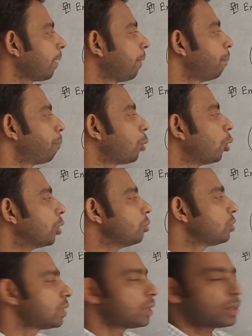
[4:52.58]

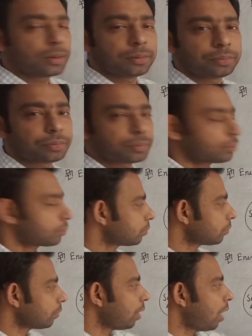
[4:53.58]
Producer,
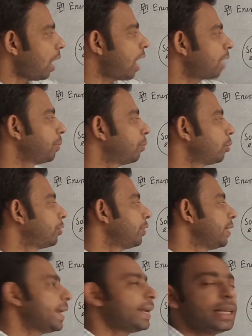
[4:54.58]
herbivore
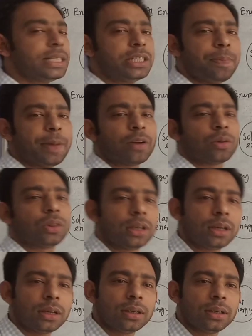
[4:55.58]
directly depend on
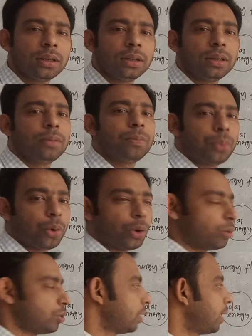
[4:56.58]
the producer